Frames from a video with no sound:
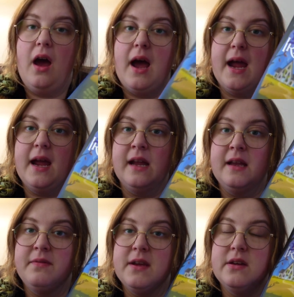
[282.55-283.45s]

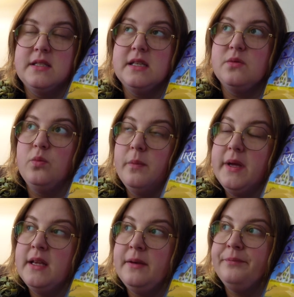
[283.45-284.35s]
I there's this
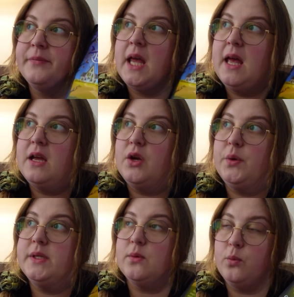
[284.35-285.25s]
woman who
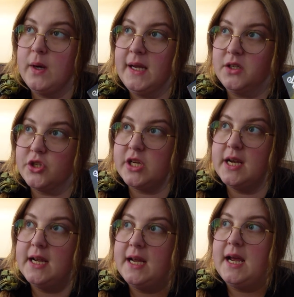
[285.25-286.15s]
is a witch
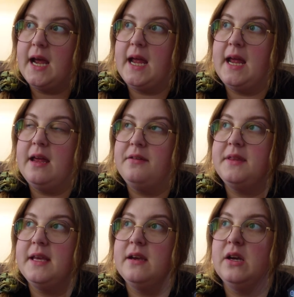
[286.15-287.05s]
and
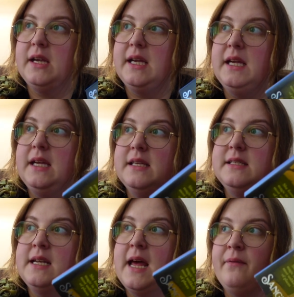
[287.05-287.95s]
there is
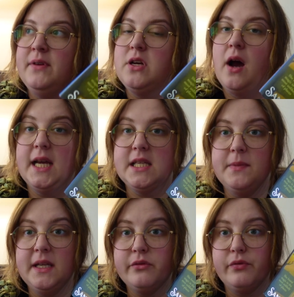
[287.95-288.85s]
an
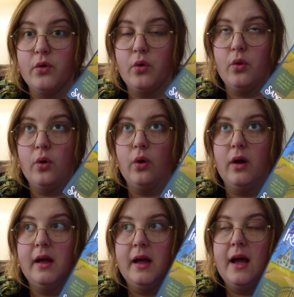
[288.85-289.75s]
advertisement for
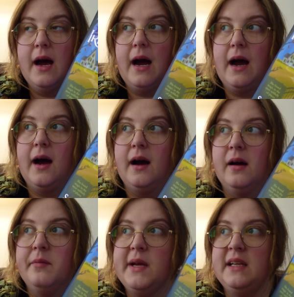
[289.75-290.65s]

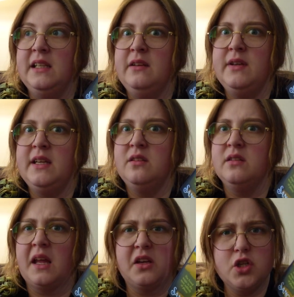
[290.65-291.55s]
um, a live-in
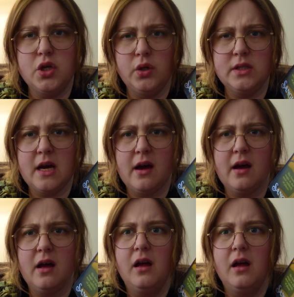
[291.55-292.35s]
like tutor